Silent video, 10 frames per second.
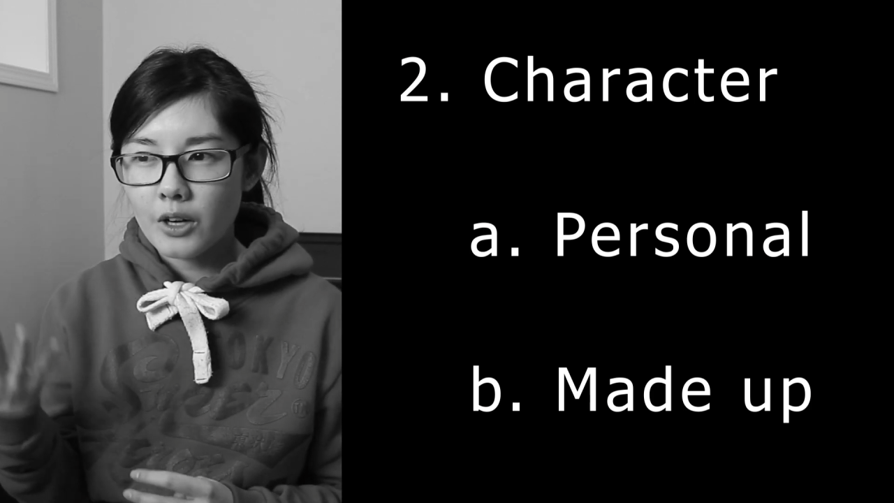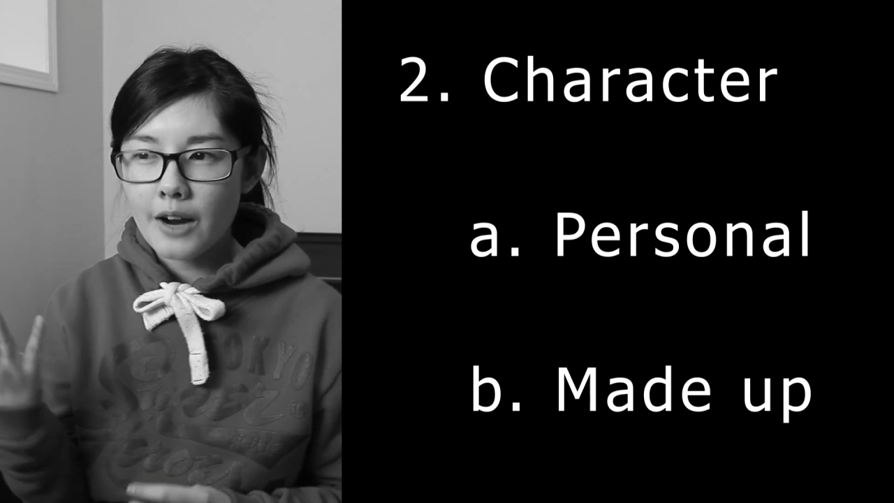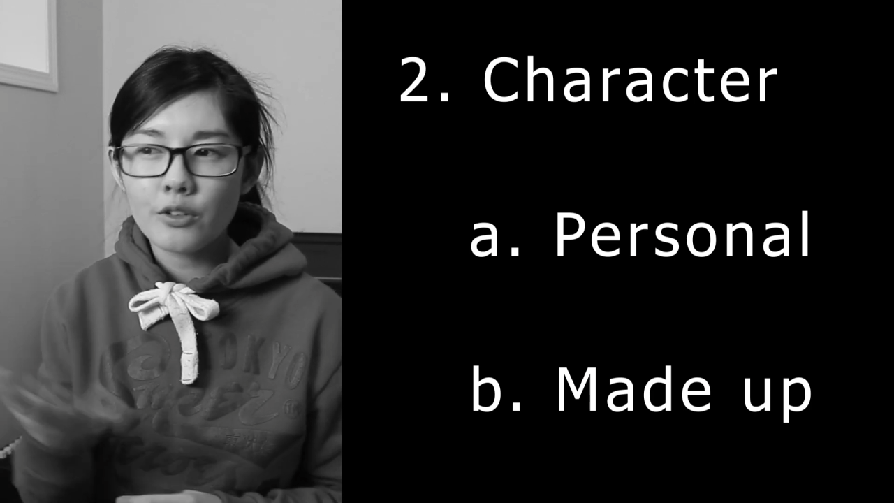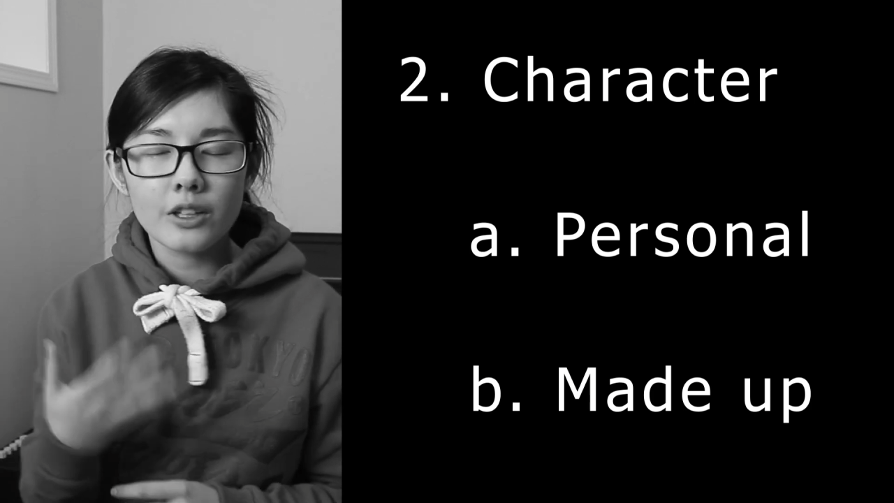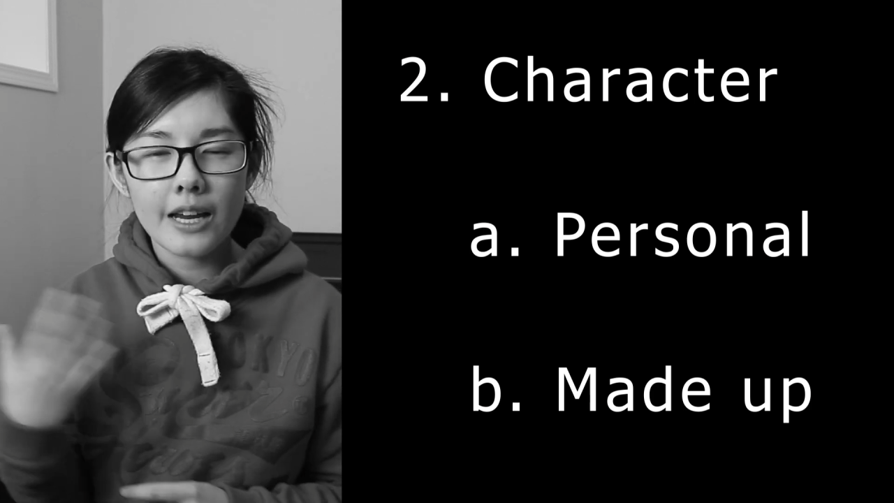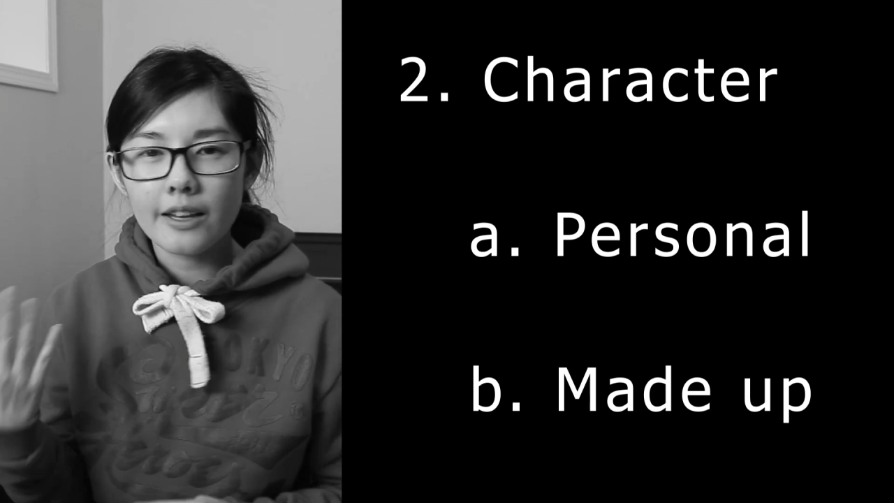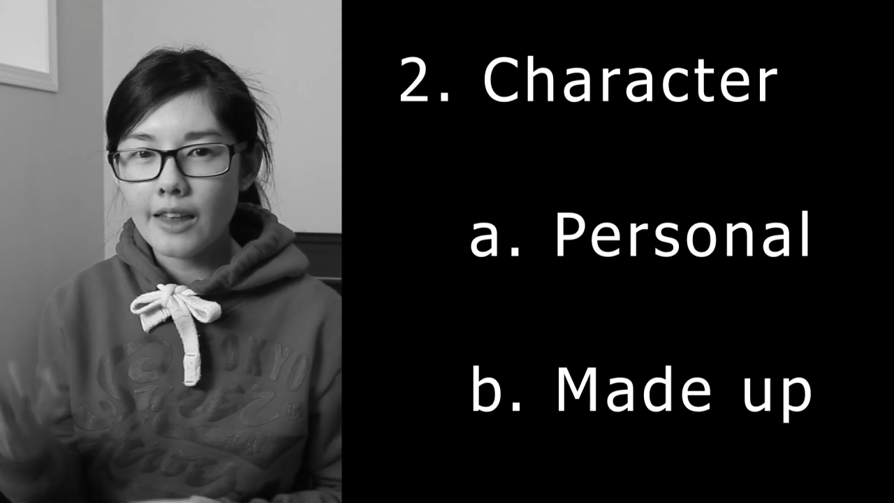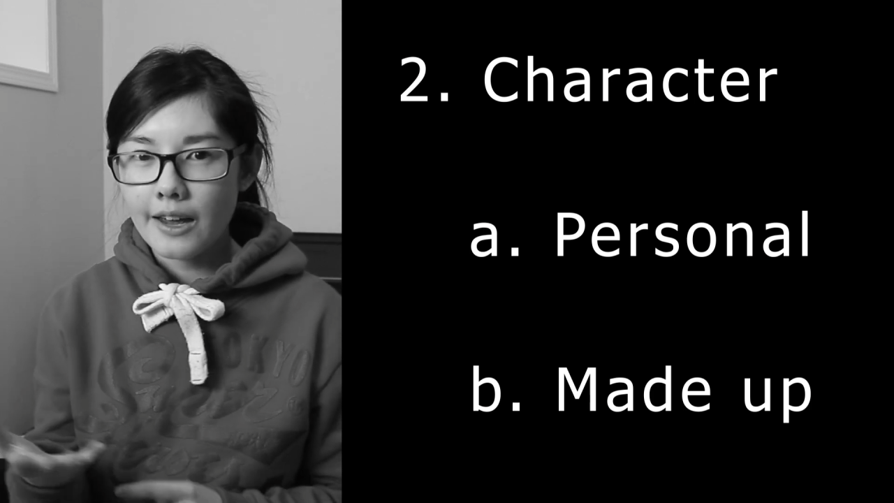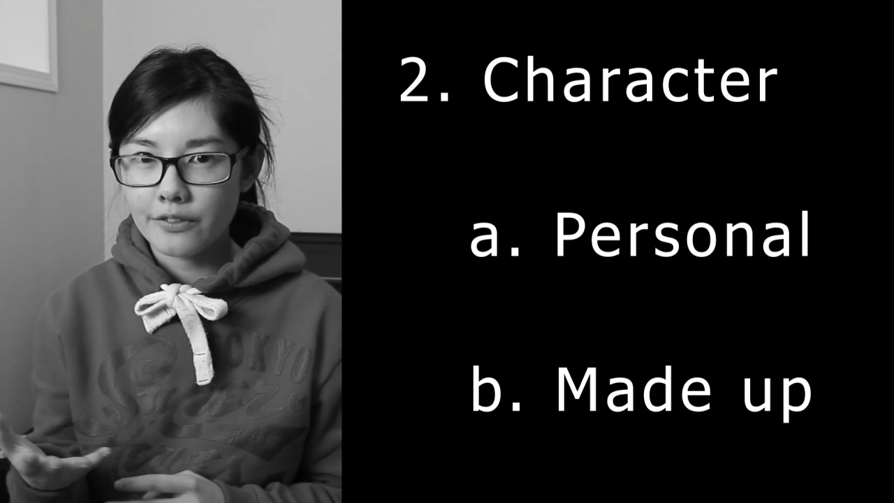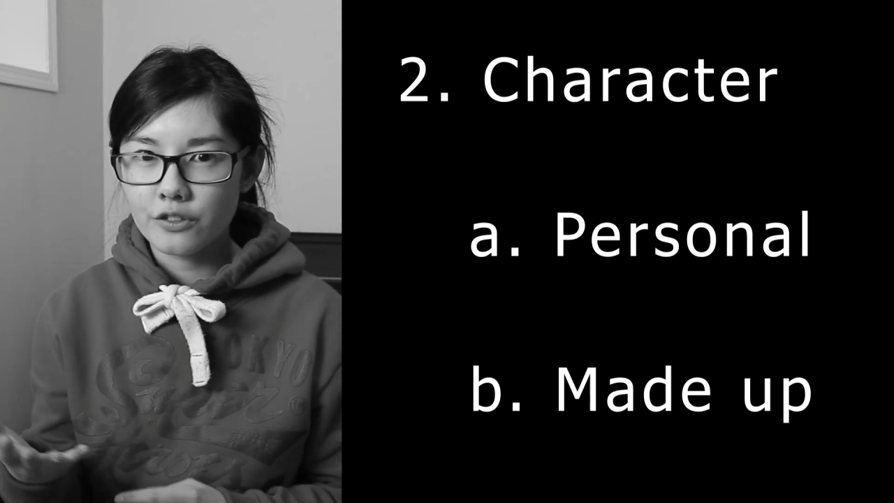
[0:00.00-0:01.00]
your everyday
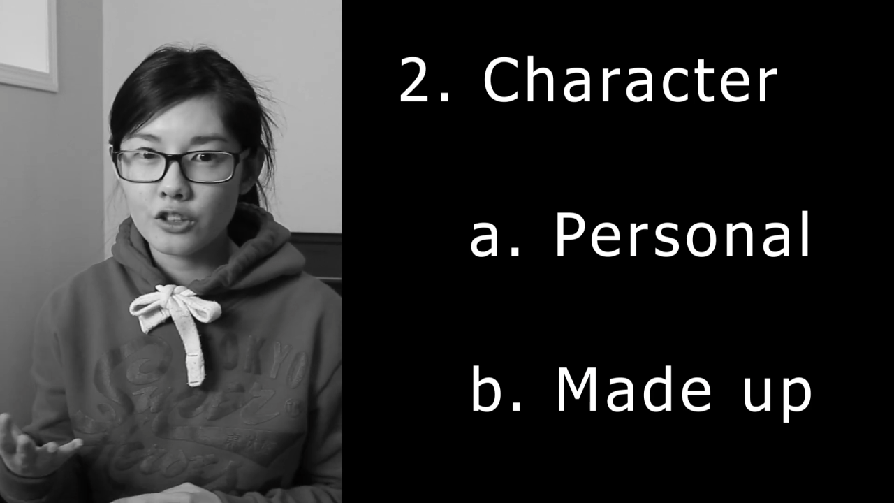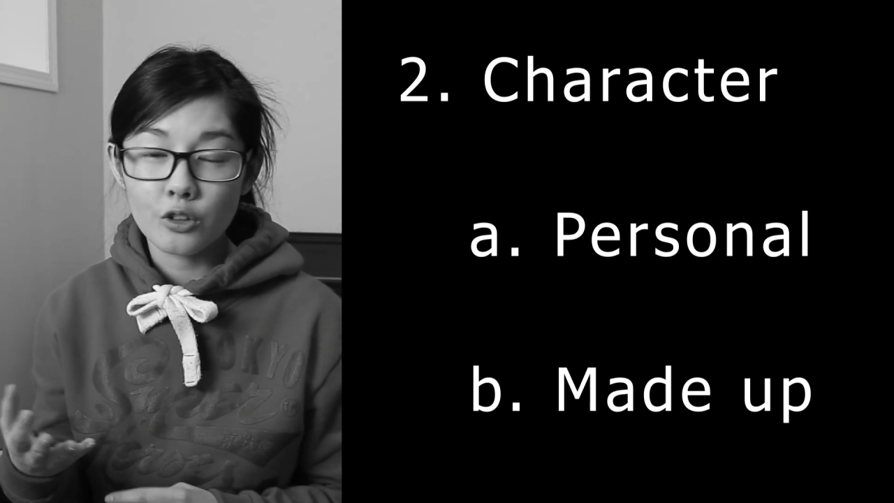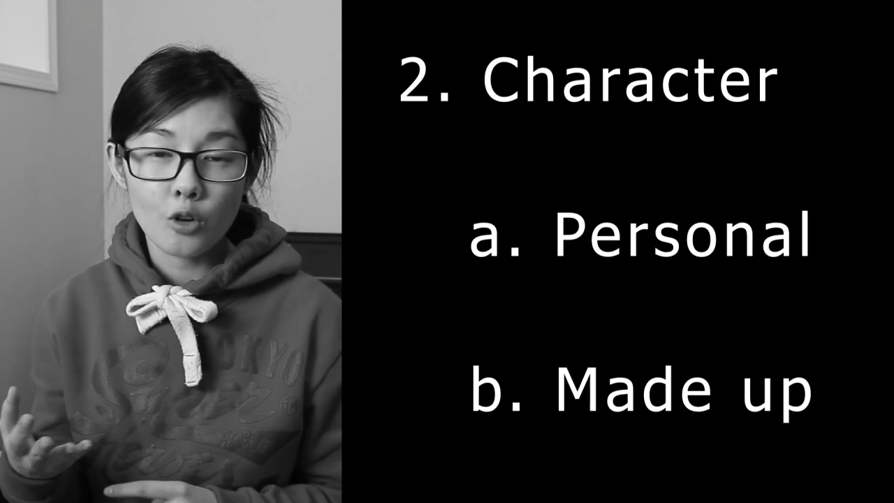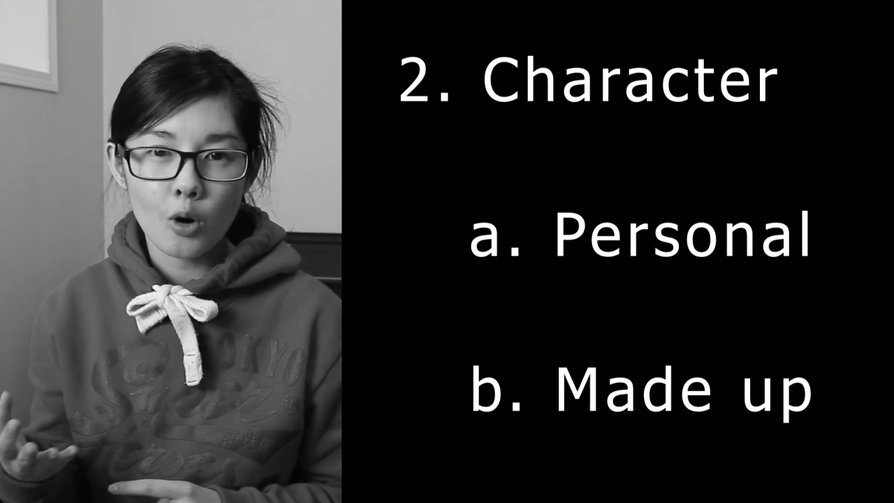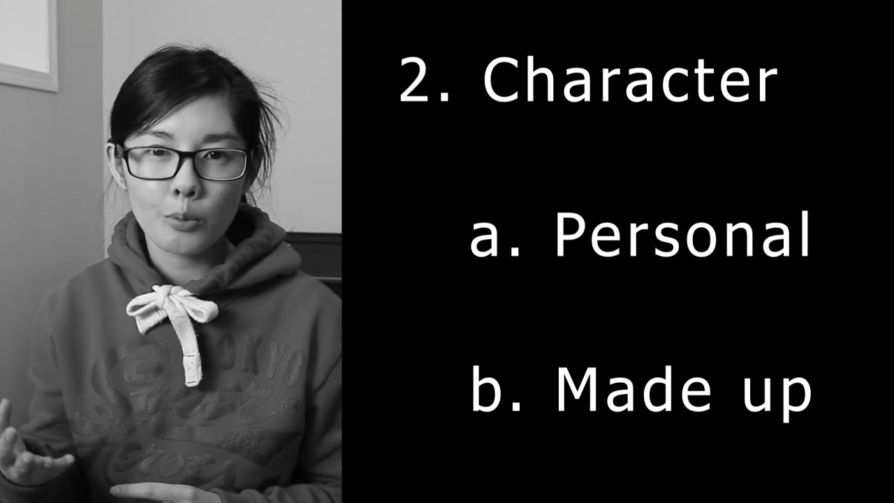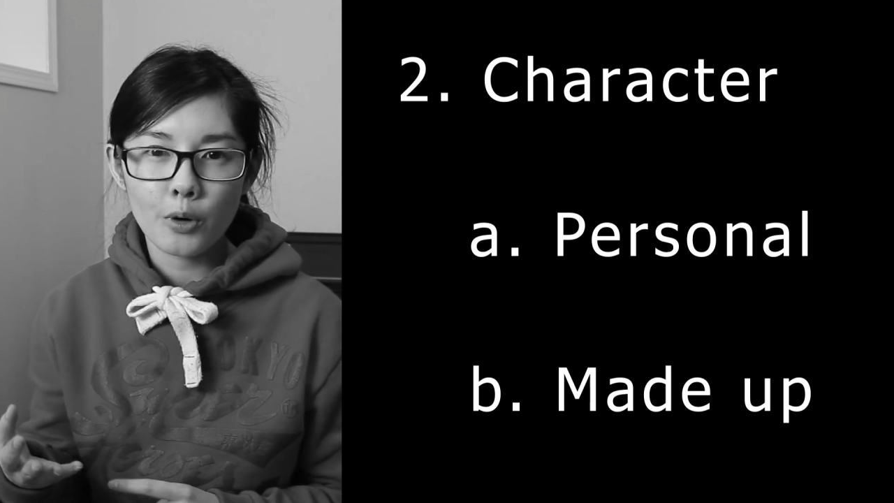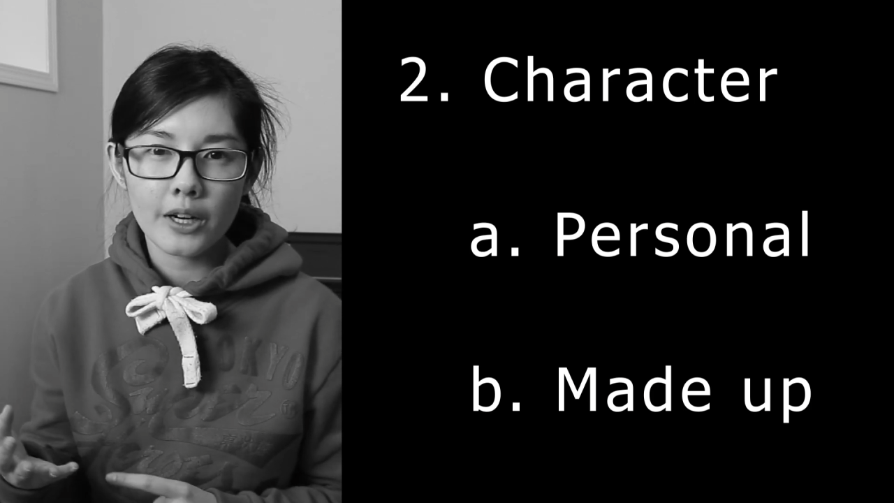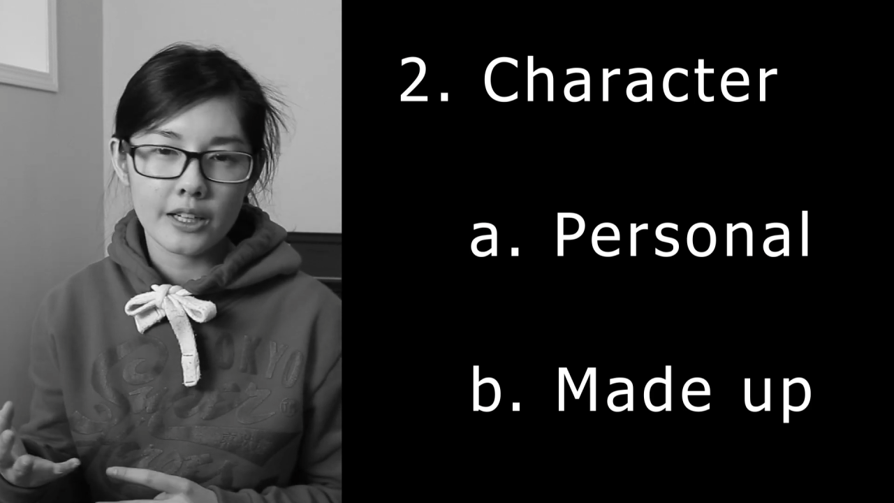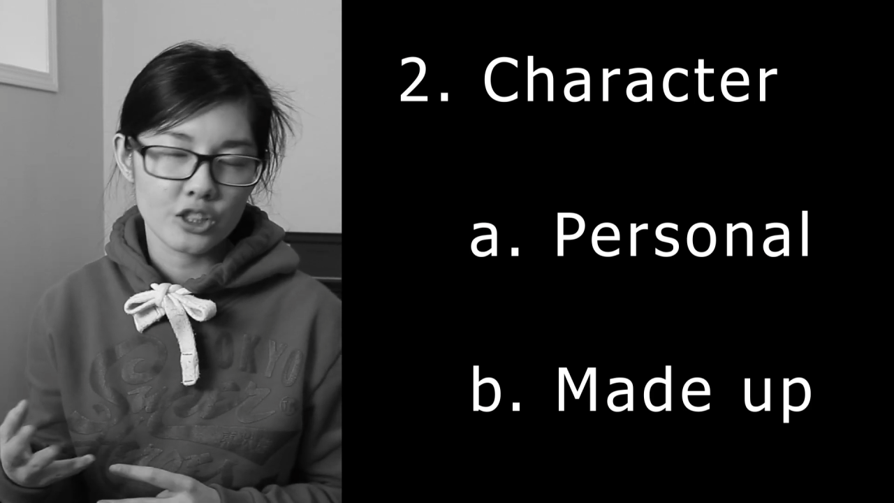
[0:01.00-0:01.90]
life to incorporate